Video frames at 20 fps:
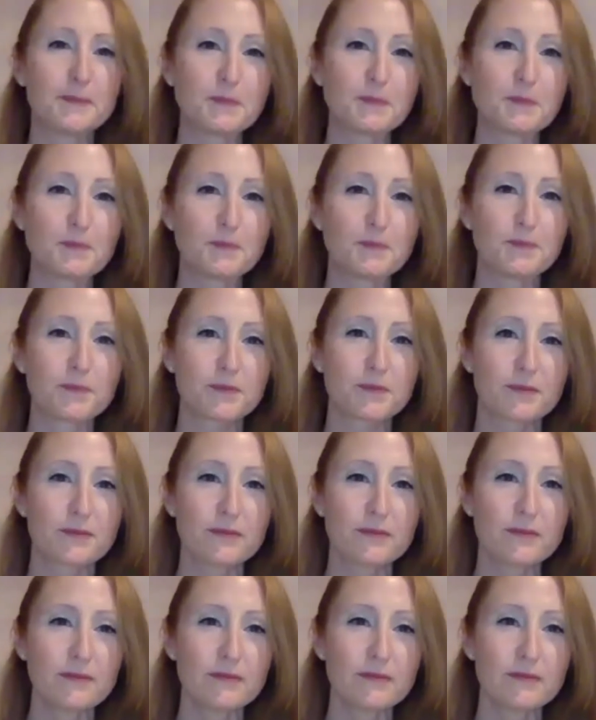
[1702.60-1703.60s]
Thank you.
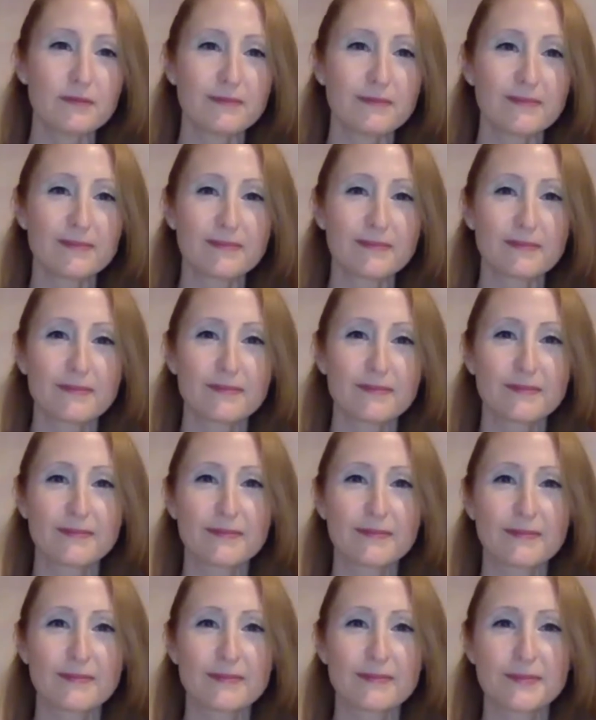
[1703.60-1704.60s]

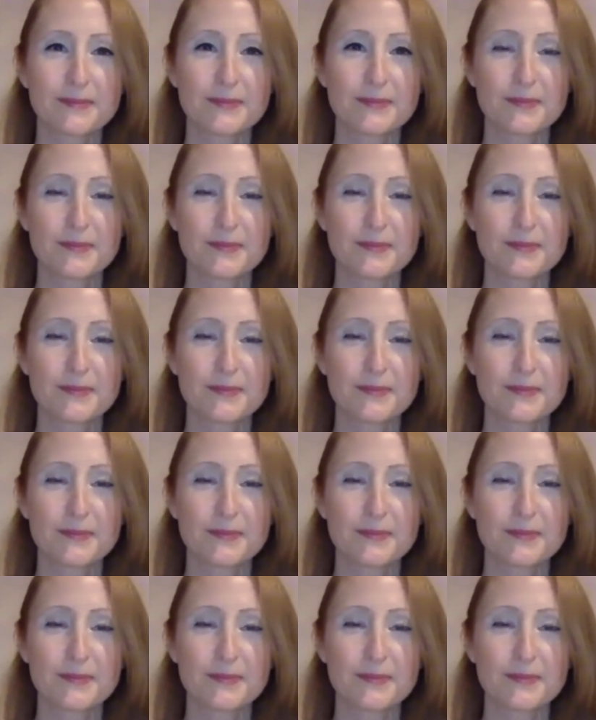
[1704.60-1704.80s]
We have